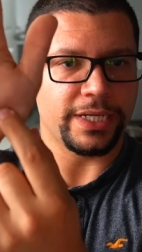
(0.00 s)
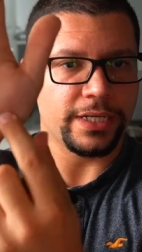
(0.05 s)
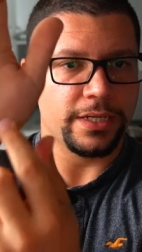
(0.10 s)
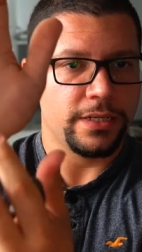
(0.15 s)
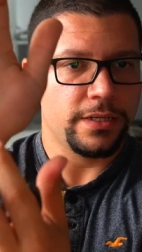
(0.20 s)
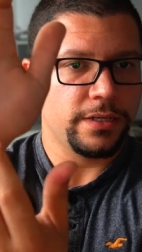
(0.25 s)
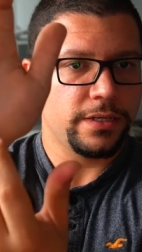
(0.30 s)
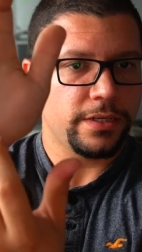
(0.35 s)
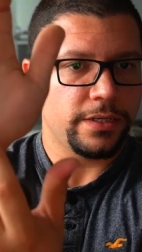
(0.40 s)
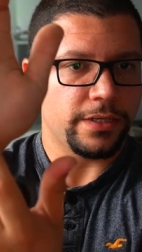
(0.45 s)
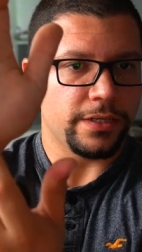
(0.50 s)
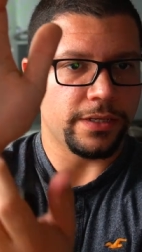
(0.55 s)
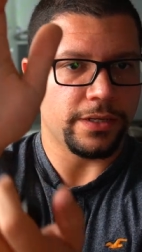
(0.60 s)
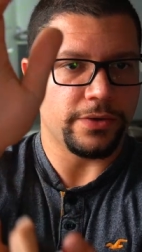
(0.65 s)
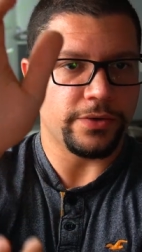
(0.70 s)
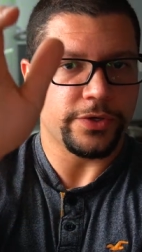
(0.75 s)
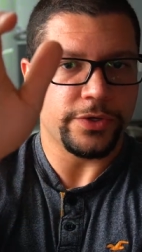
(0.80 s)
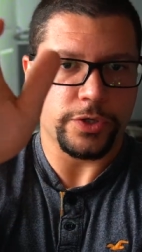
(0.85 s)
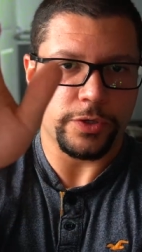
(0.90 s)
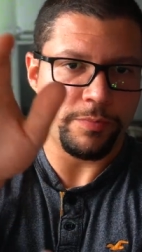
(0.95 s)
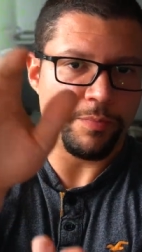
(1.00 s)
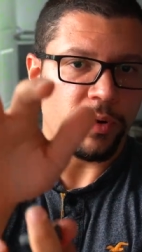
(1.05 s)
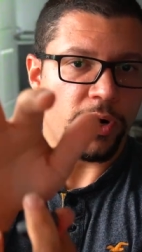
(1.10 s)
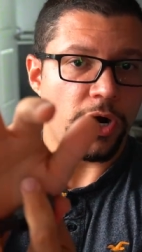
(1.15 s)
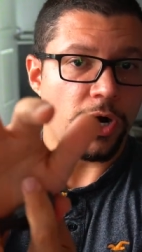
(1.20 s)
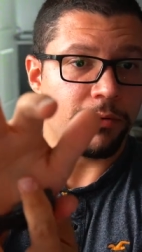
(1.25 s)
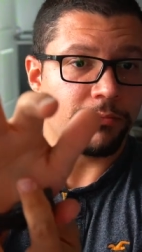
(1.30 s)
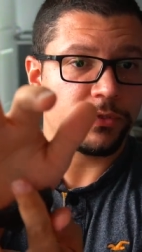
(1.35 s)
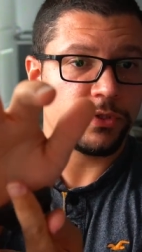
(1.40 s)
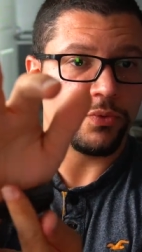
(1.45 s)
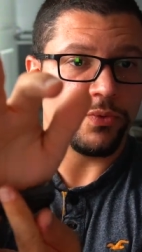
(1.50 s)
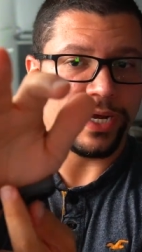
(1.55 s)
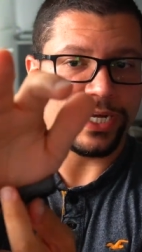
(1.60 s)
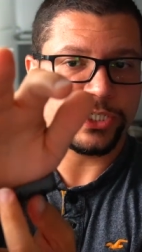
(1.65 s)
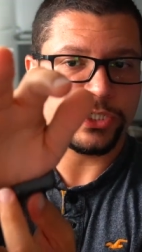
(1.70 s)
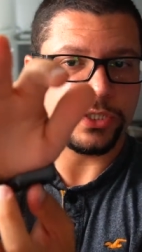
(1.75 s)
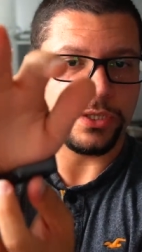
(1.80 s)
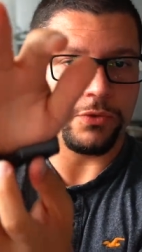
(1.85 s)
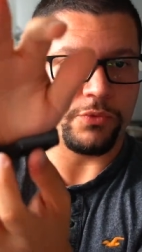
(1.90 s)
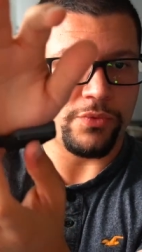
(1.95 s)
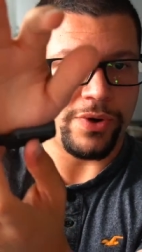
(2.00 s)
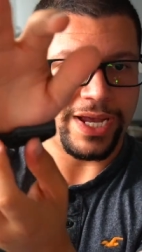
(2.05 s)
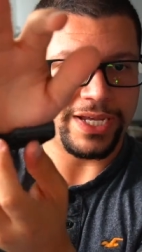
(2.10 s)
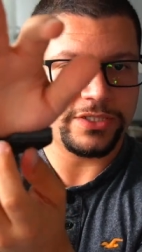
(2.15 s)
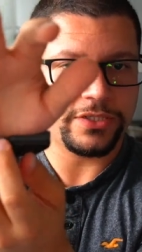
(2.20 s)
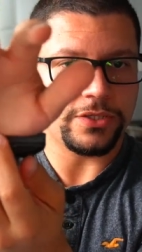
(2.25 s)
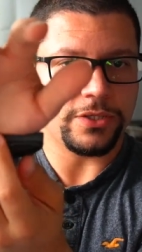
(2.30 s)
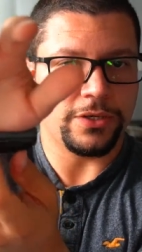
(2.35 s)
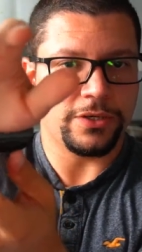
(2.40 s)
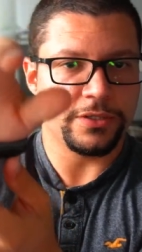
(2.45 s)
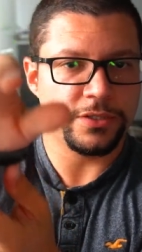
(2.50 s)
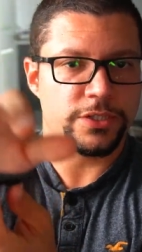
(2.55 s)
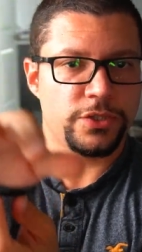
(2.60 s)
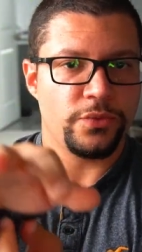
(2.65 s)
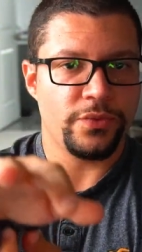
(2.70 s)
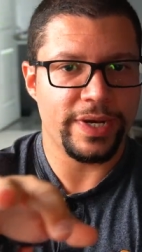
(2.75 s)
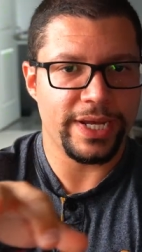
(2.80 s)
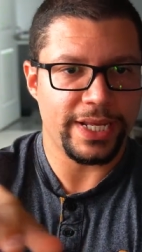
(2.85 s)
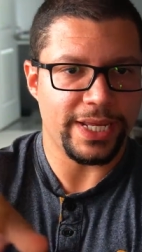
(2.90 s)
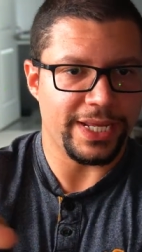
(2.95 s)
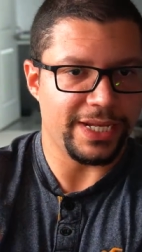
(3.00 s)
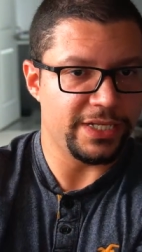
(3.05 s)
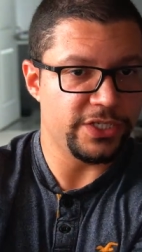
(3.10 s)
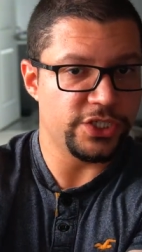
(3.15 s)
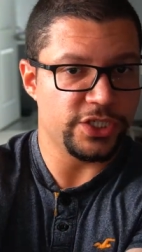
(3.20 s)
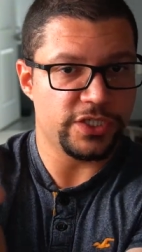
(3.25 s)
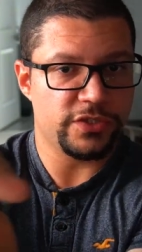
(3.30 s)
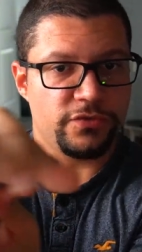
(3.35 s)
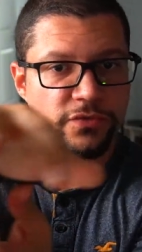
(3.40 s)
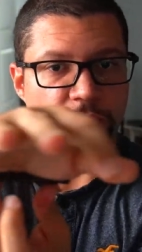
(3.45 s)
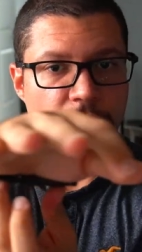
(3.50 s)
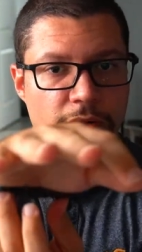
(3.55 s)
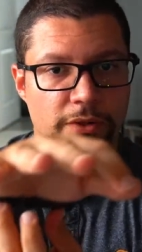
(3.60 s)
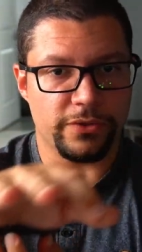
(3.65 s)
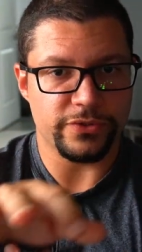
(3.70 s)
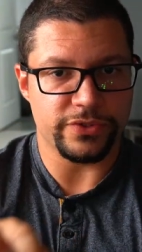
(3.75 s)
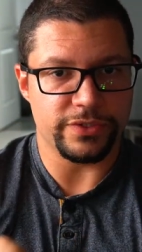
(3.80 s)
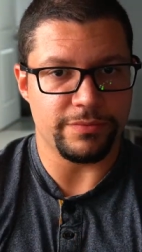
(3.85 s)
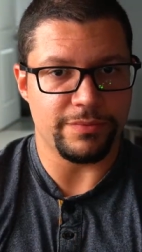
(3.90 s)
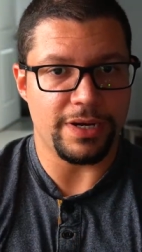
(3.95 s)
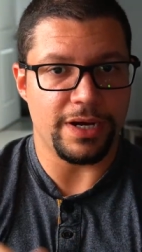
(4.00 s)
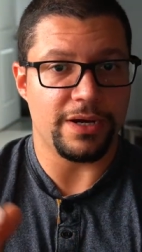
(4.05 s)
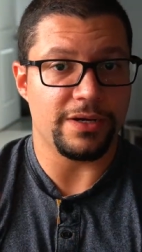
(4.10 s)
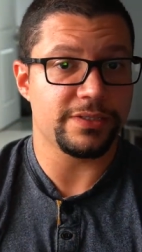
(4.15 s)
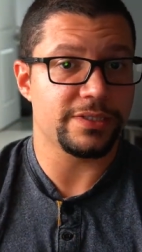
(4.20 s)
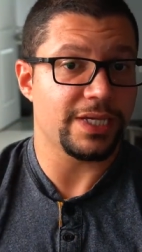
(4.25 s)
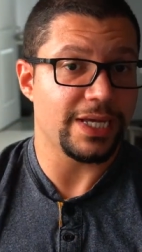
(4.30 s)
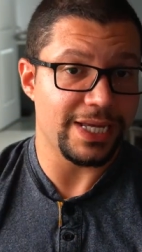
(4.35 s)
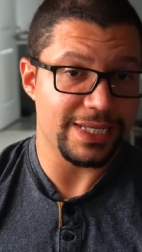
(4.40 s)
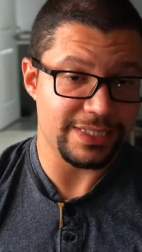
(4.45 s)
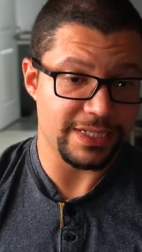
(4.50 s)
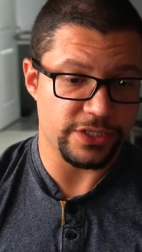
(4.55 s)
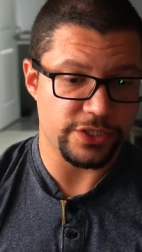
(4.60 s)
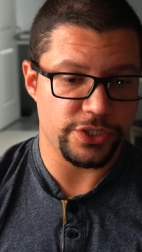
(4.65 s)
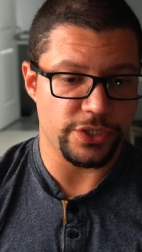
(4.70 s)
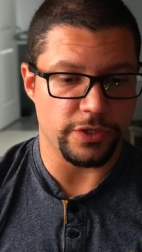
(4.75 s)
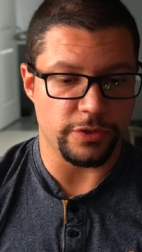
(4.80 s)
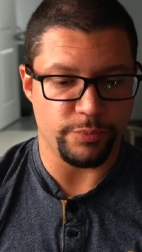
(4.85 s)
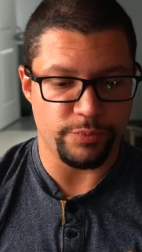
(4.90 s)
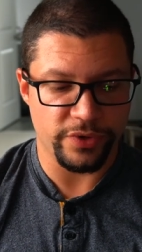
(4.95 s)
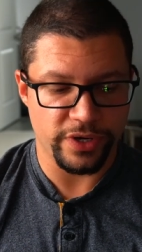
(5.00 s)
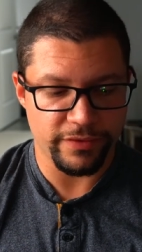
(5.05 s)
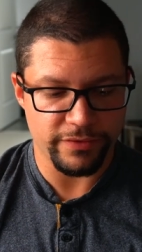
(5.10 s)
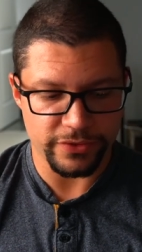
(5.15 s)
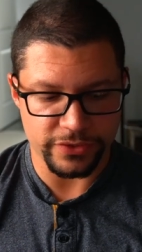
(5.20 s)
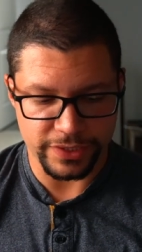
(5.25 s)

you know, your palm to actually rest onto it and it just follows the mouse as I showed previously.